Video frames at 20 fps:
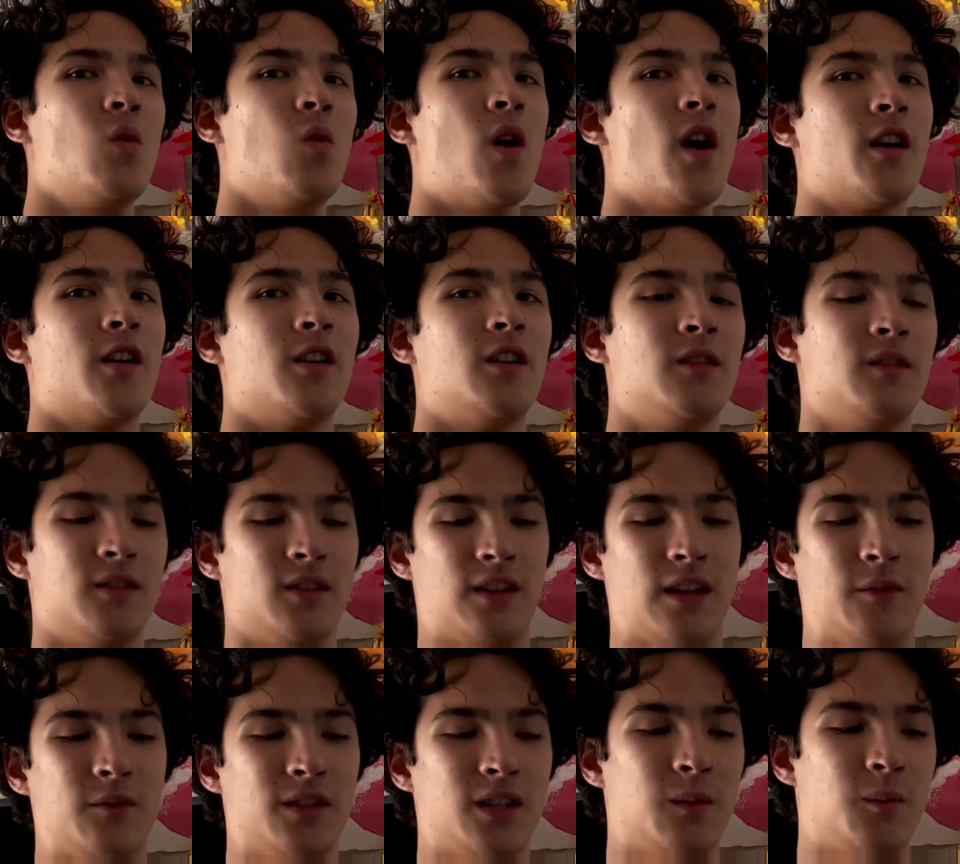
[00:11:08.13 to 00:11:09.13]
water. So
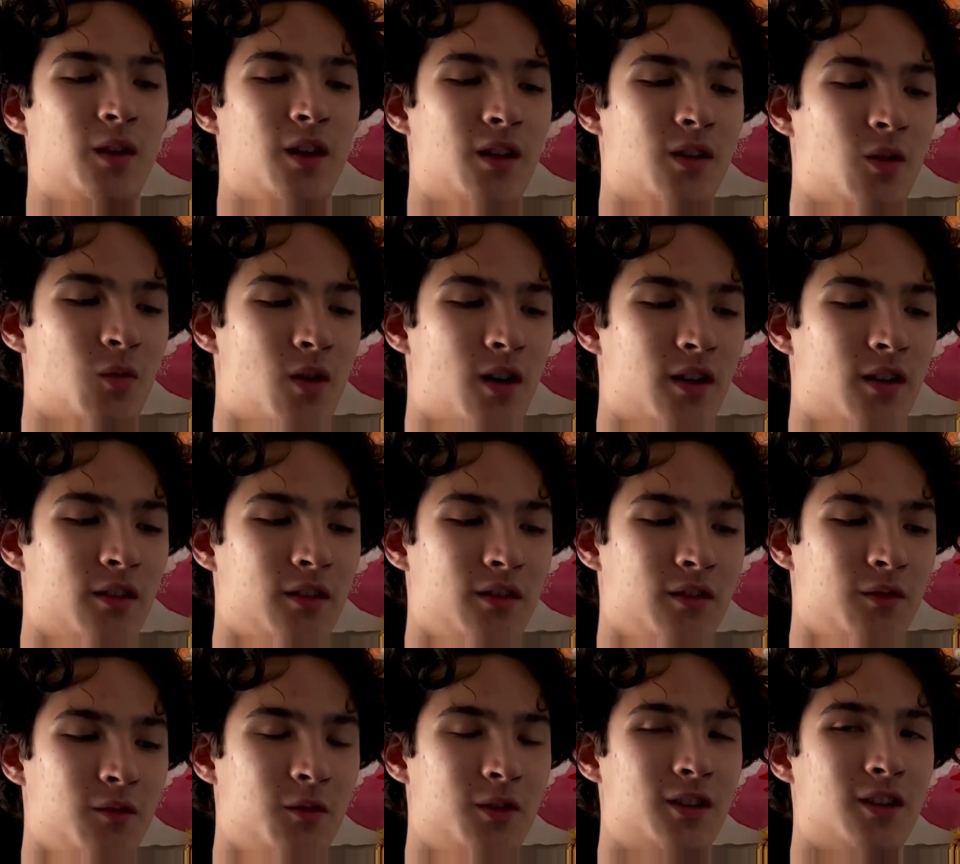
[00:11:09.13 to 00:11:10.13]
that one's gonna be underwater,
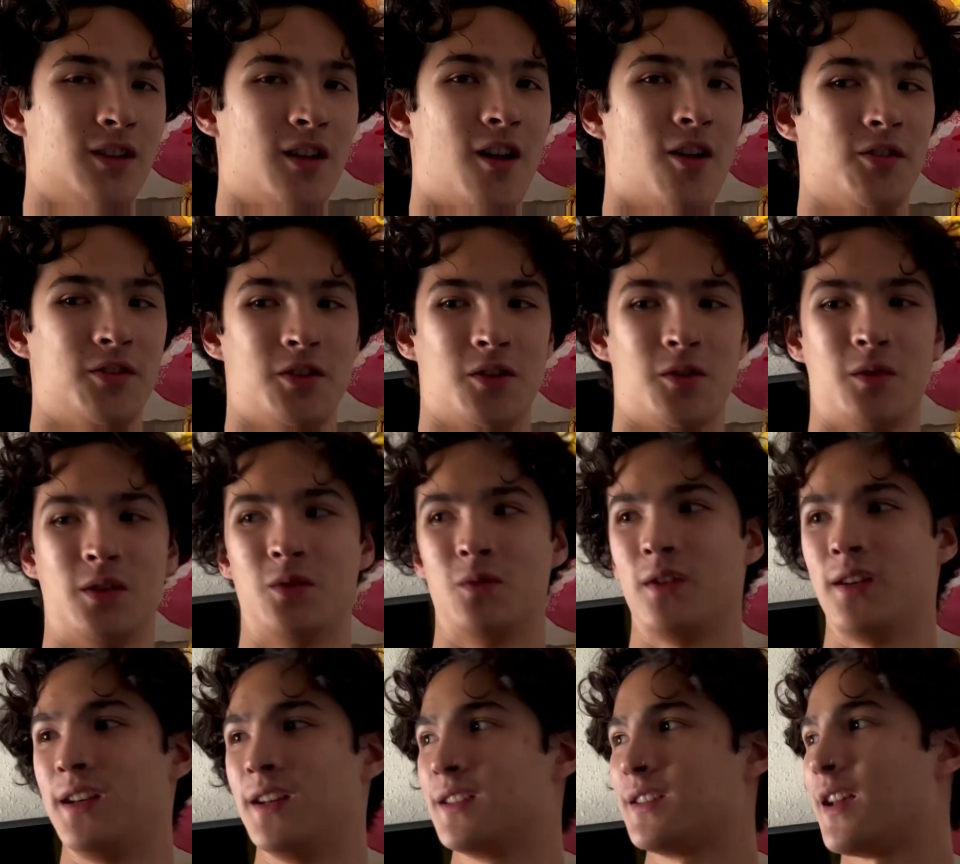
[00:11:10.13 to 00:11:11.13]
which it also is
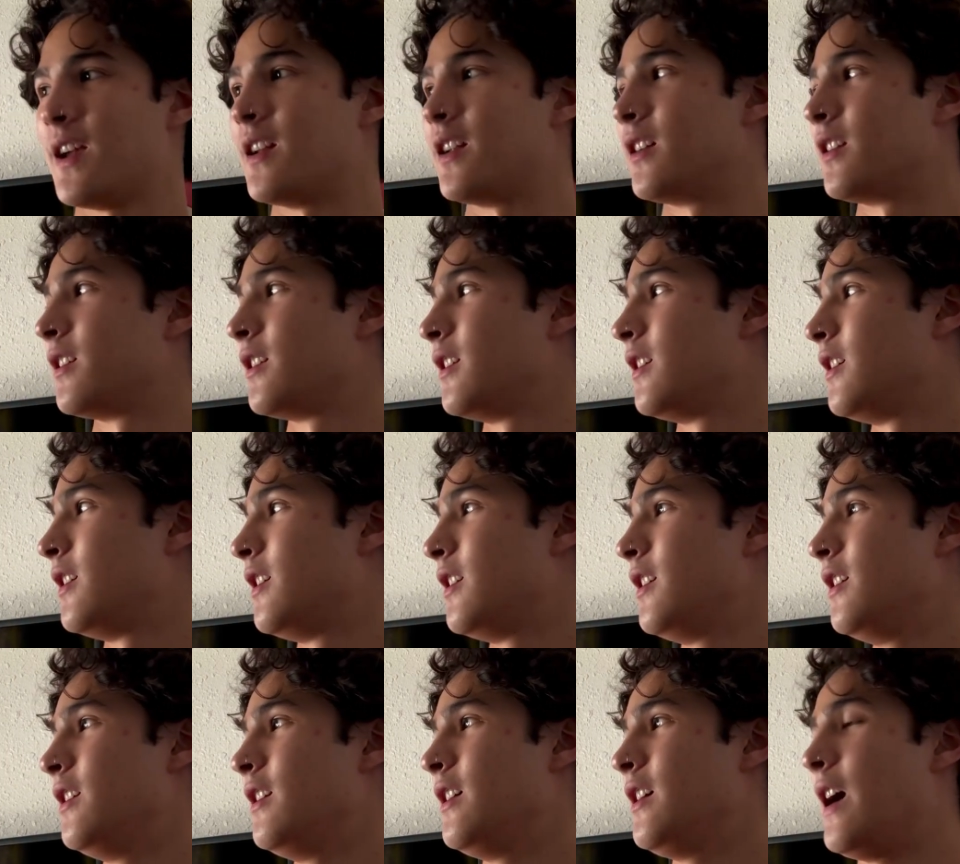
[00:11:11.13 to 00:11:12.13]
really exciting.
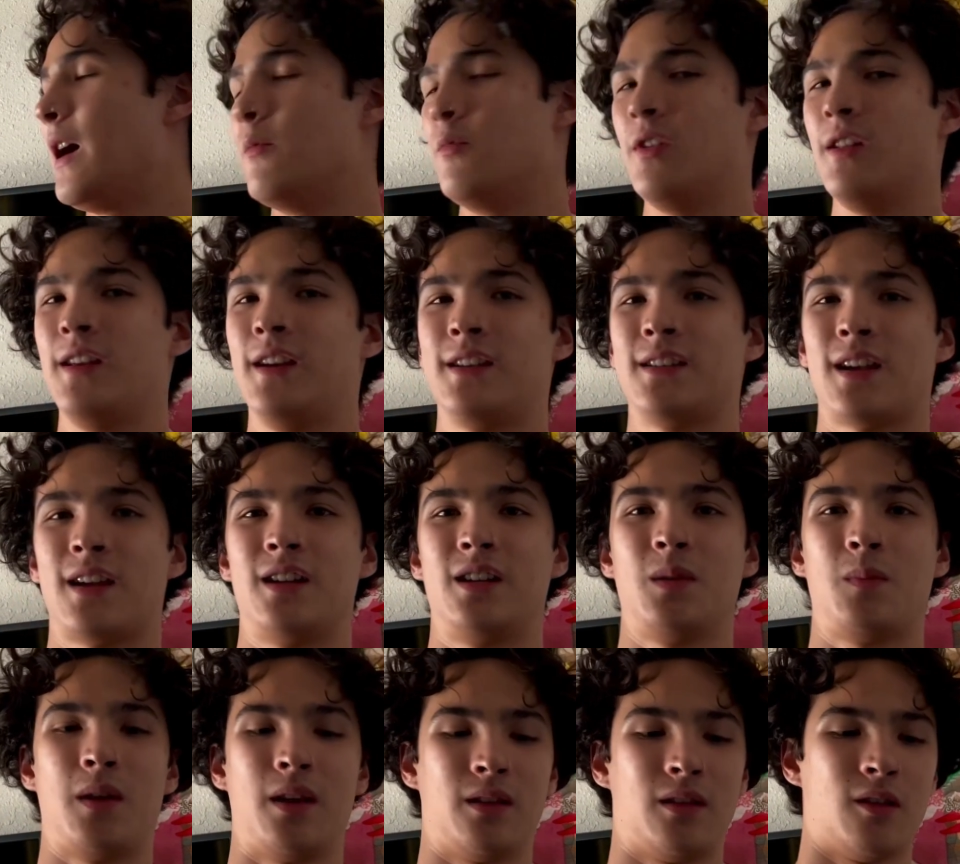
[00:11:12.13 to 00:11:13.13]
I'm really excited to
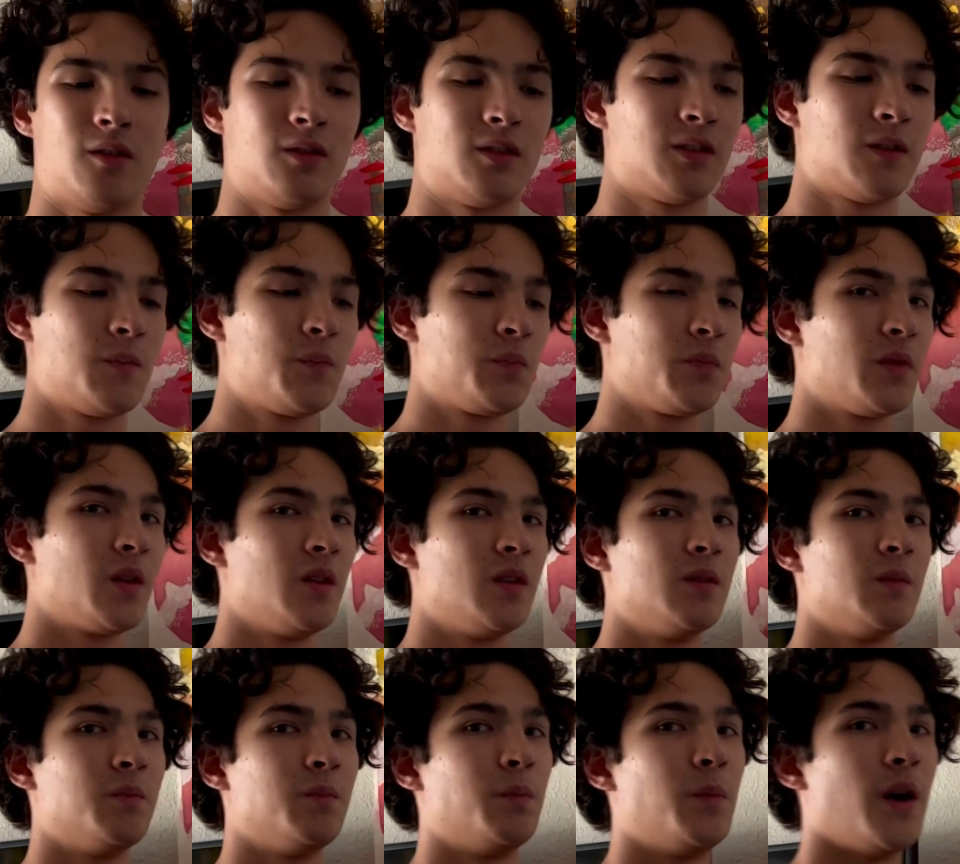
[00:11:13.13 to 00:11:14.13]
paint those.
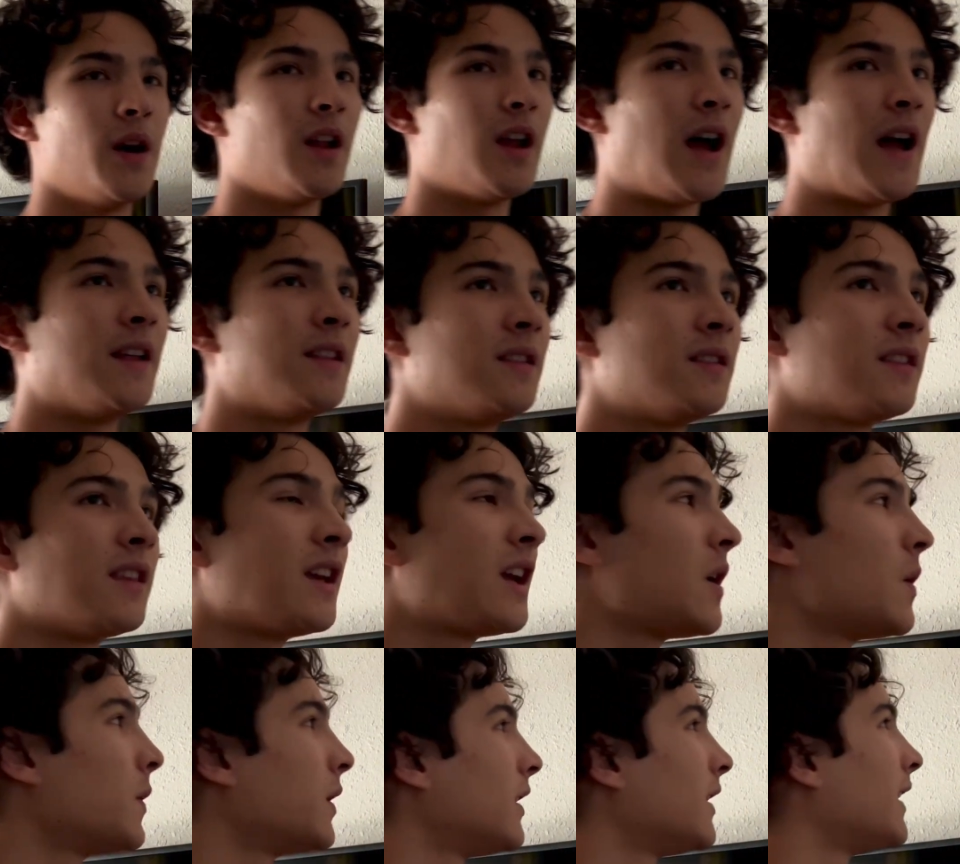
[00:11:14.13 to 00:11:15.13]
But I think I
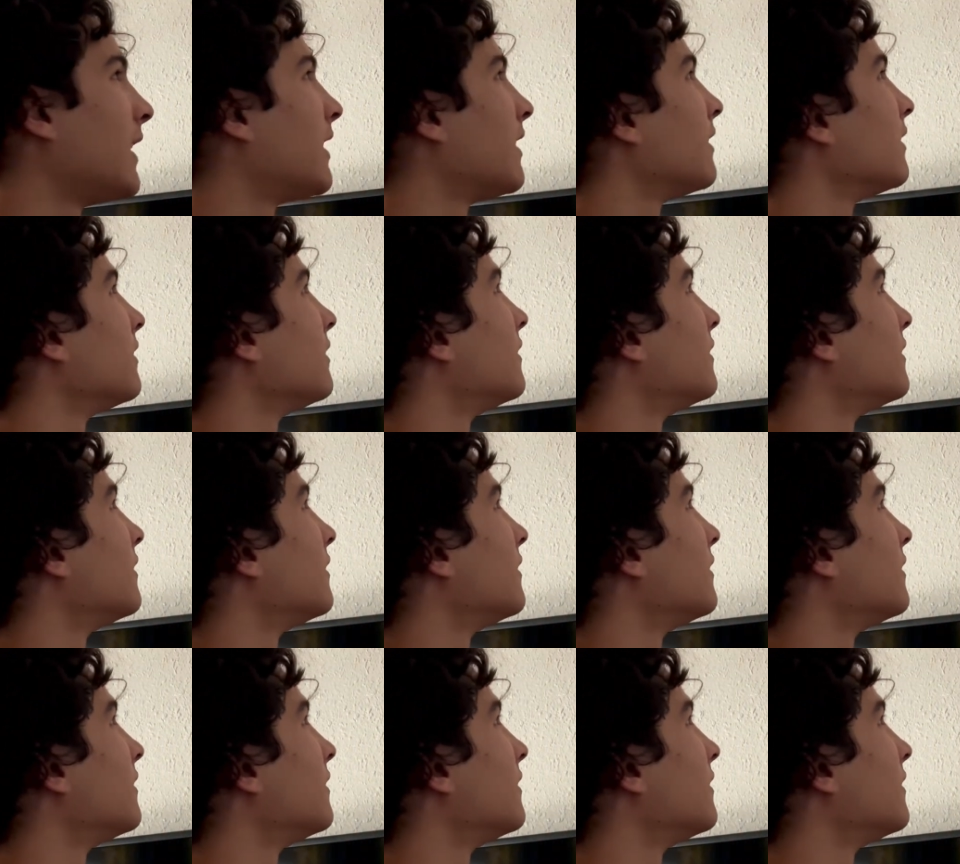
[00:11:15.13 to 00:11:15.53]
wanna, like,